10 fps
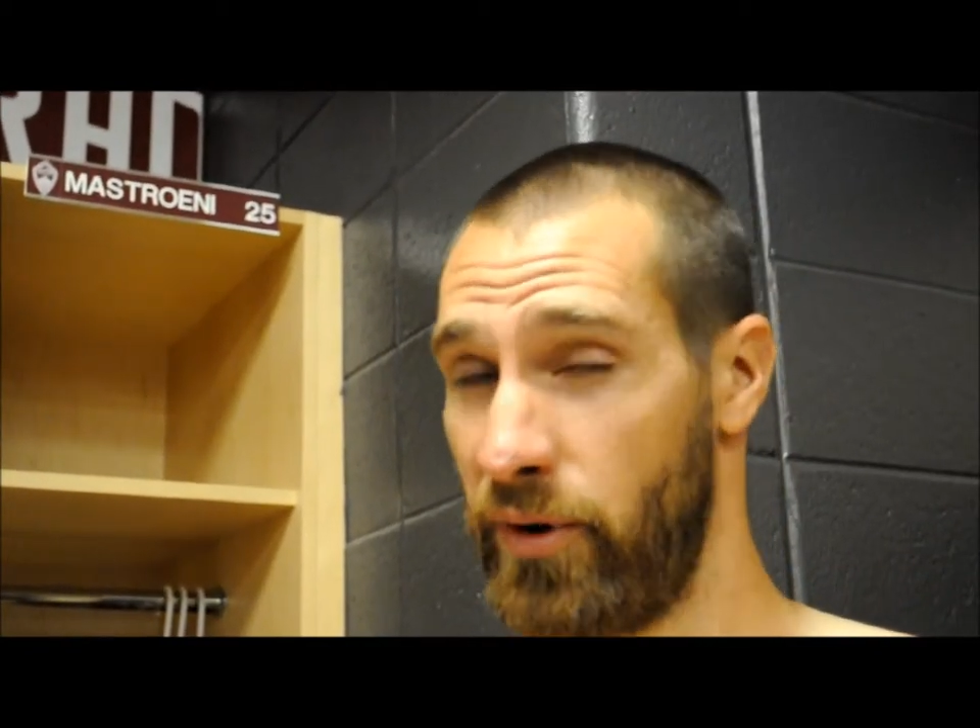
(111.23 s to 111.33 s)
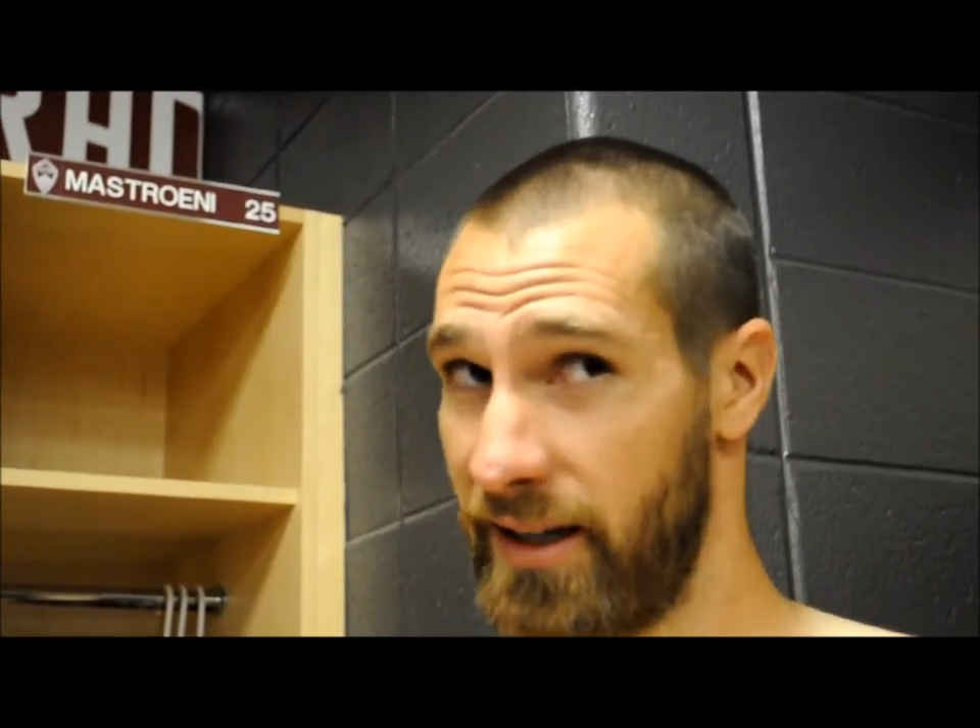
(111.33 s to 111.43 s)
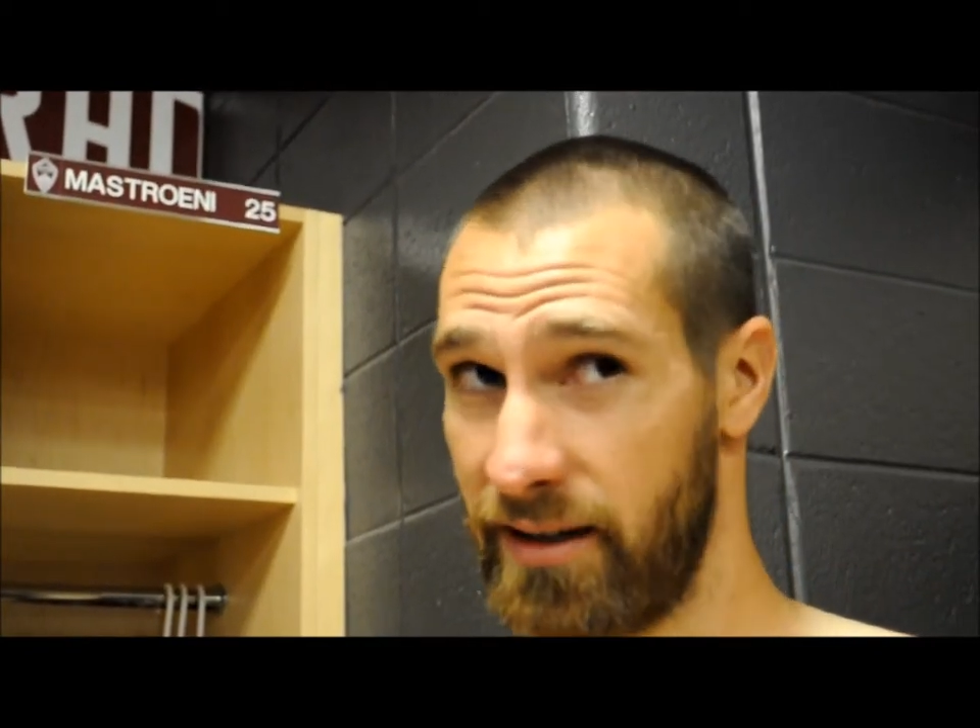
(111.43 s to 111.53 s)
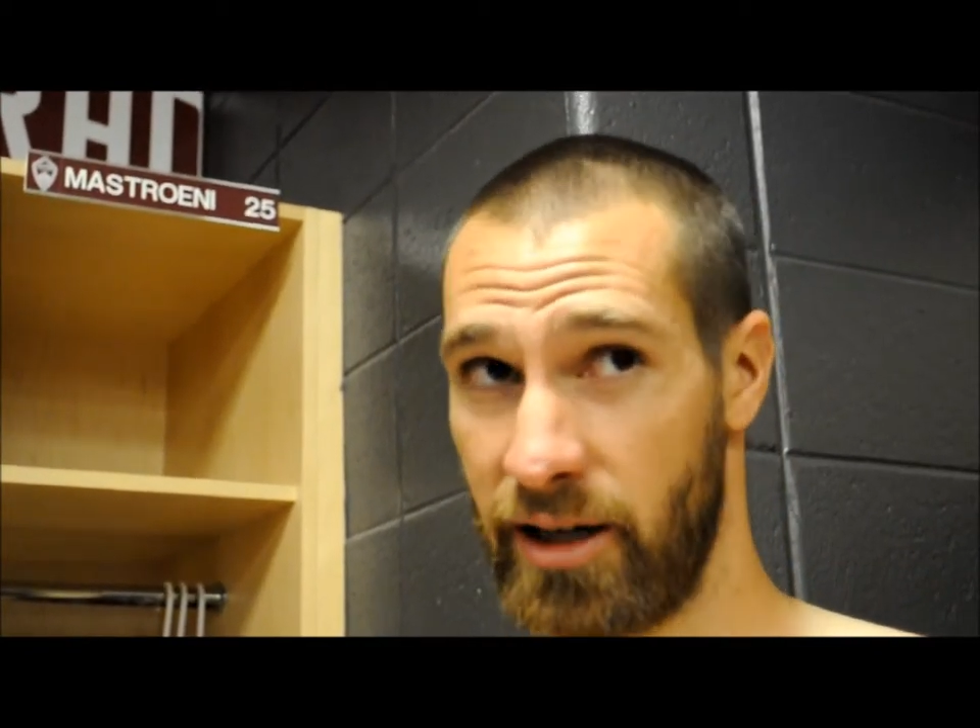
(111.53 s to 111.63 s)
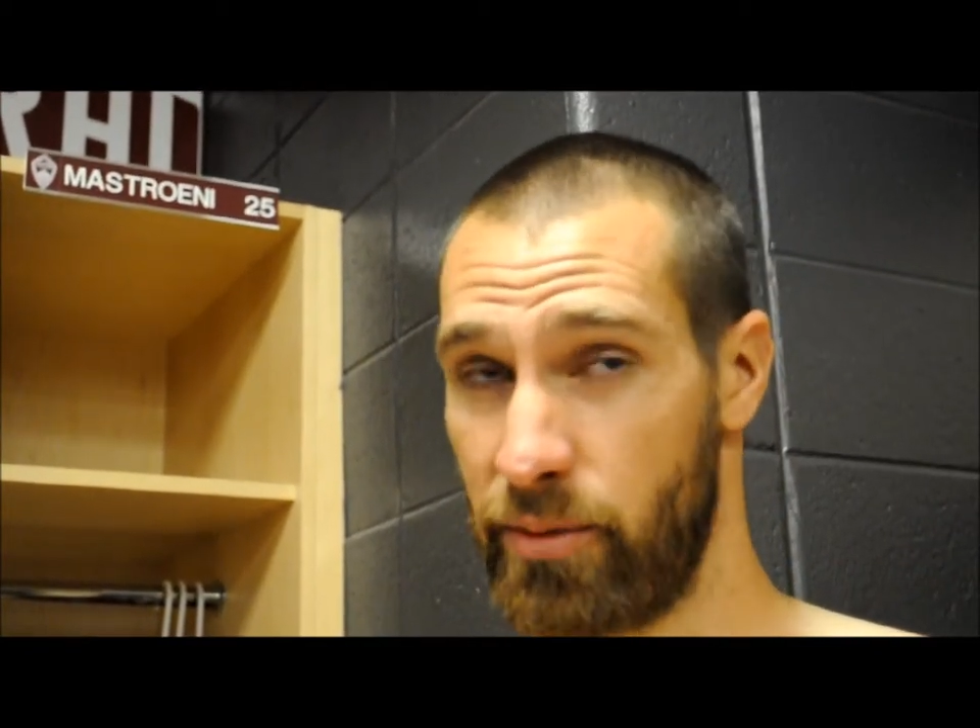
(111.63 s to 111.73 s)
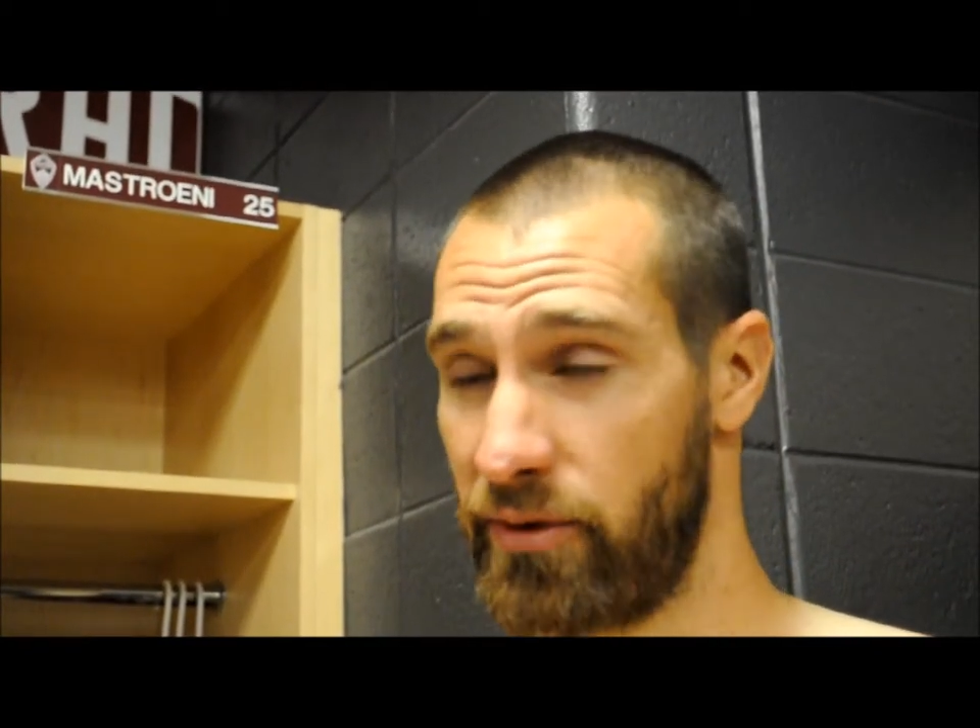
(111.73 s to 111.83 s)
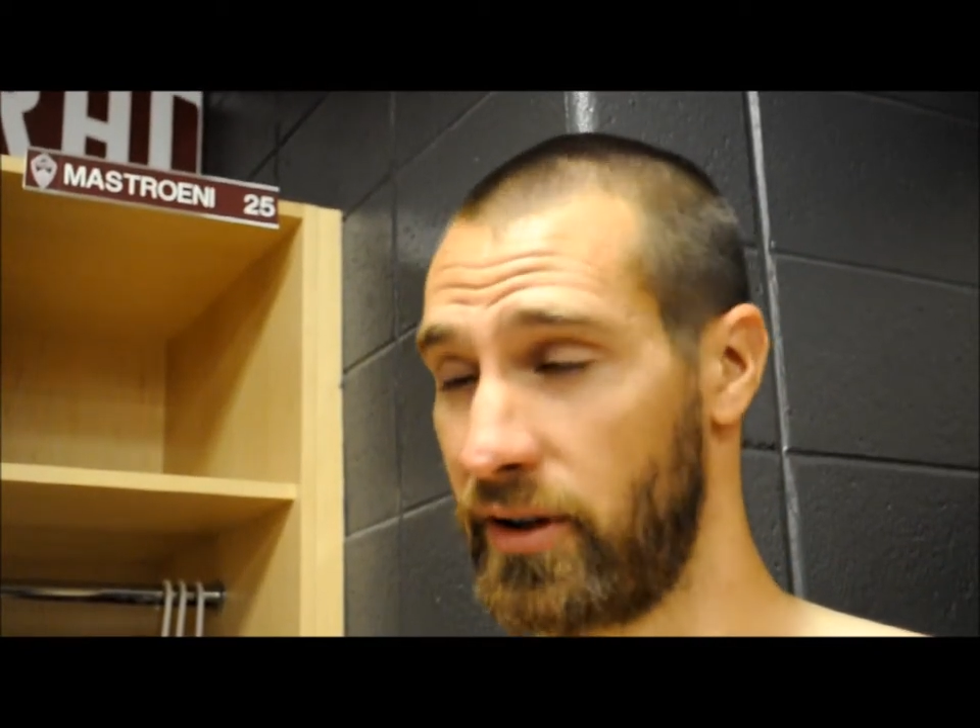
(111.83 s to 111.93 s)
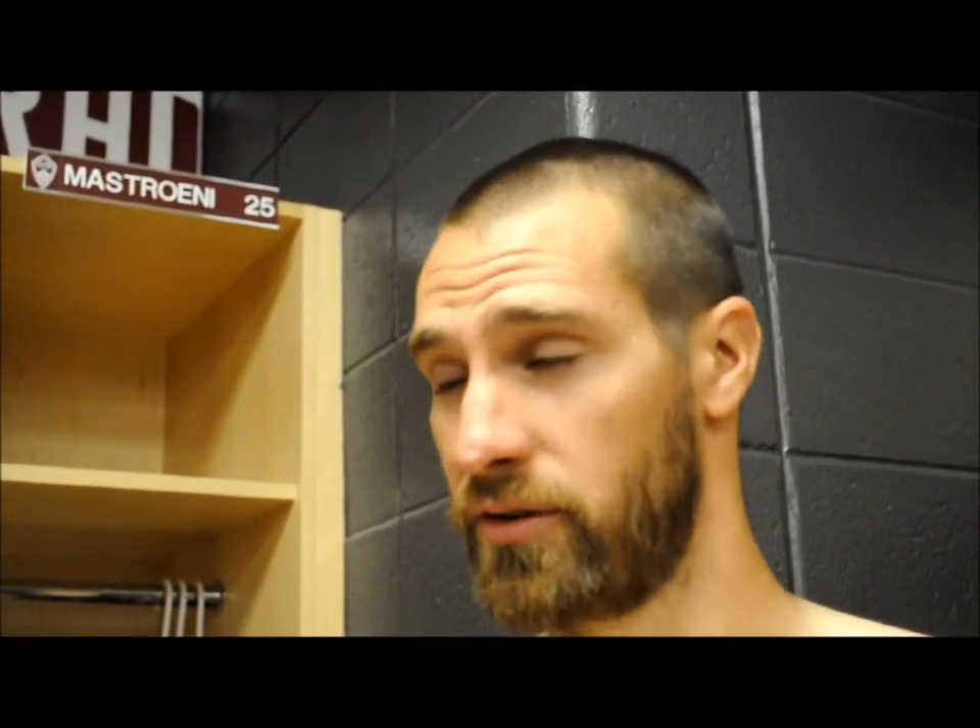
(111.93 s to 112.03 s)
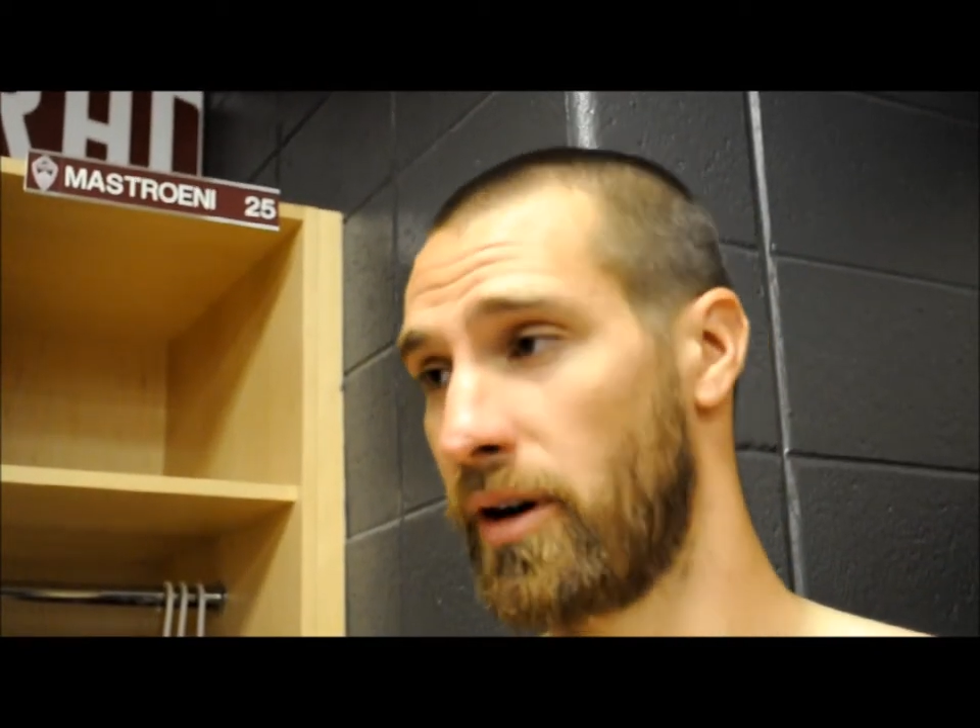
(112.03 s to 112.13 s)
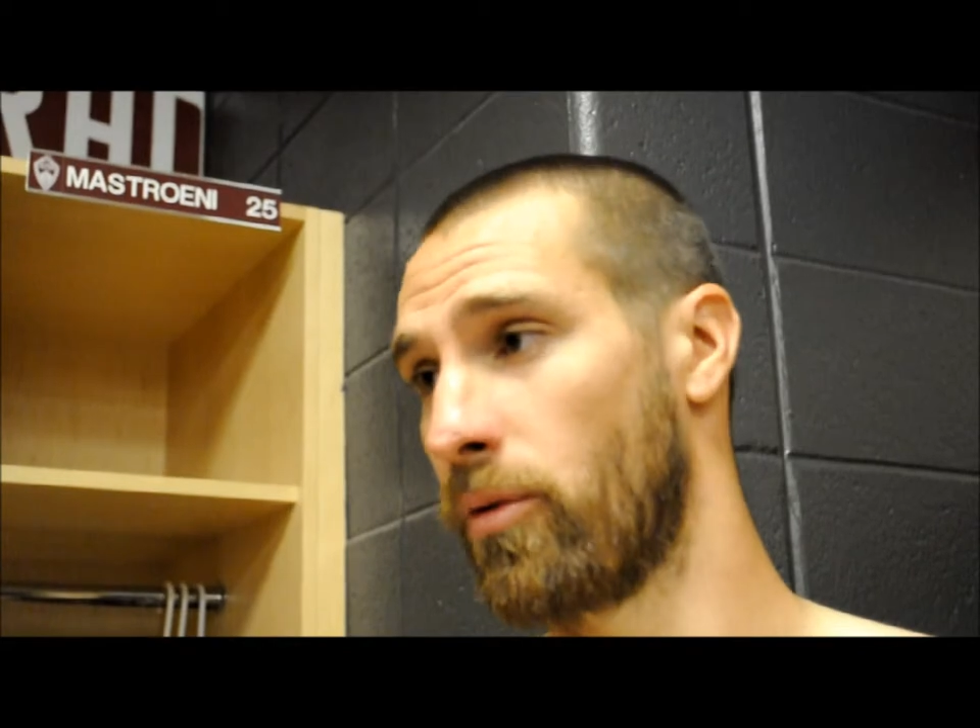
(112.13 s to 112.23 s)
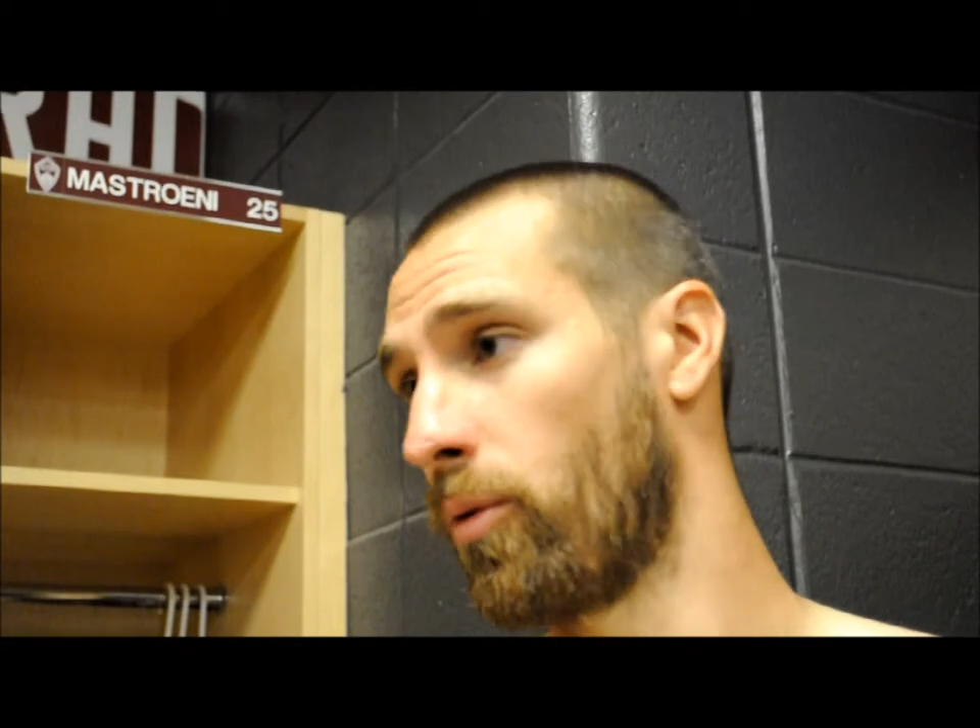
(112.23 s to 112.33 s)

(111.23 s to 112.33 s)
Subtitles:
we get a couple things right,